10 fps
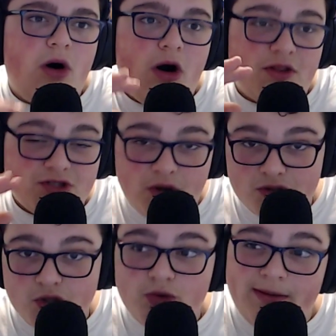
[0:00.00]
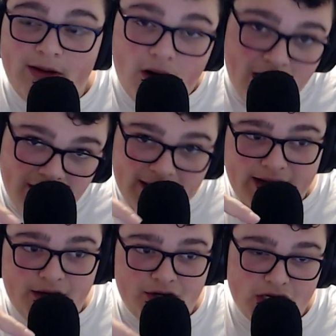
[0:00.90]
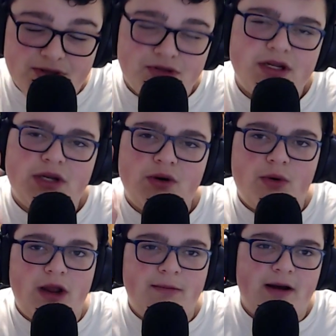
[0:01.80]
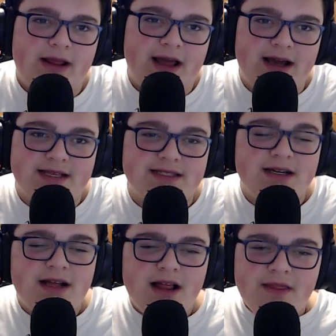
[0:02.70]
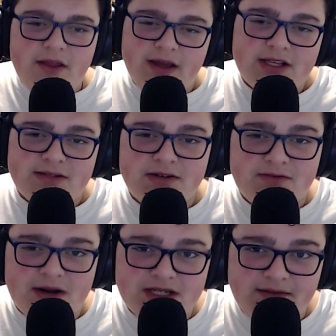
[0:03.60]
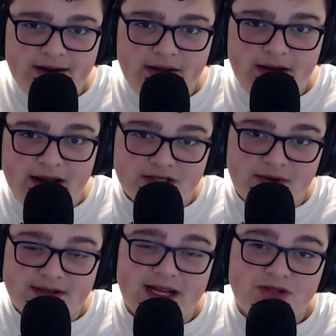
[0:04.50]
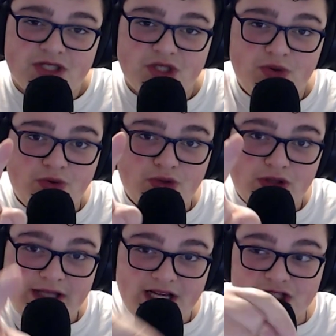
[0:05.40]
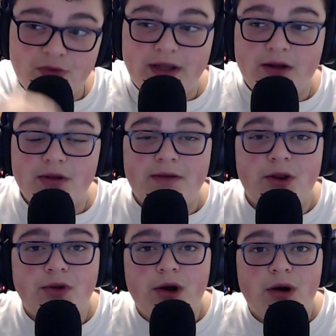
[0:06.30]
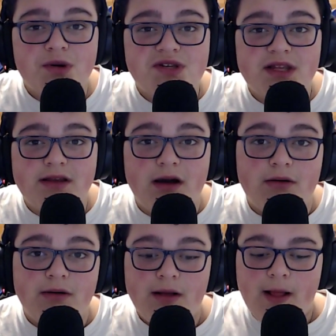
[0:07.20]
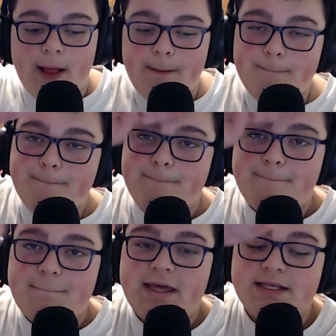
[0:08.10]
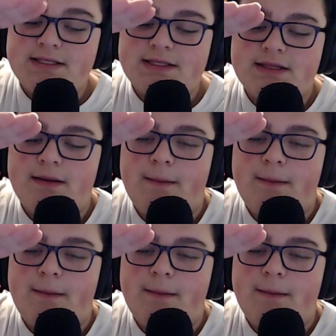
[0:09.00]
all the socials will be all in like in the description. Don't worry about it, guys. Thank you guys so much for watching the video. And as always, I will see you next week with my new co host, Nico. Peace.